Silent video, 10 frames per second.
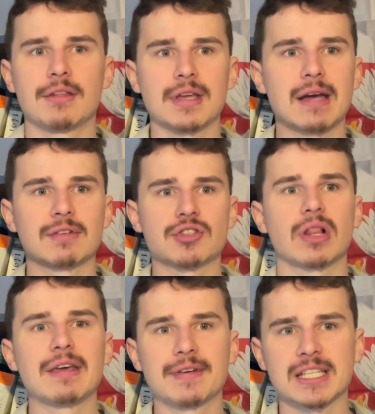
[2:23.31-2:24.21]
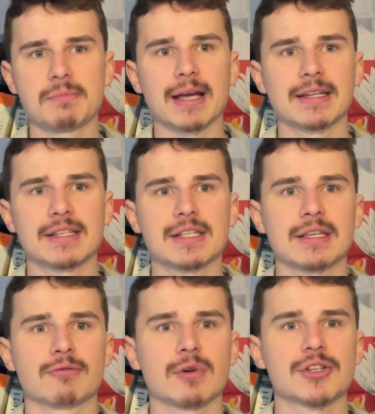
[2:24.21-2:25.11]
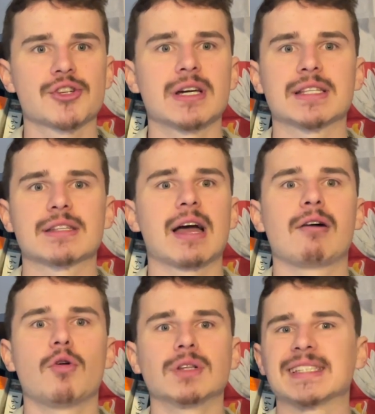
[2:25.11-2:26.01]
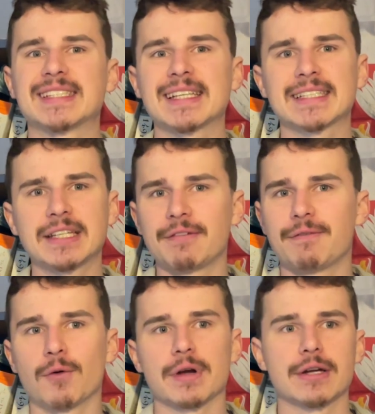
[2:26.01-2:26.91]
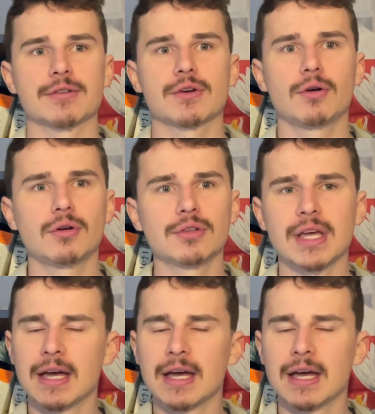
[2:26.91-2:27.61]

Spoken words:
The average life expectancy in Russia is now only 64 years old,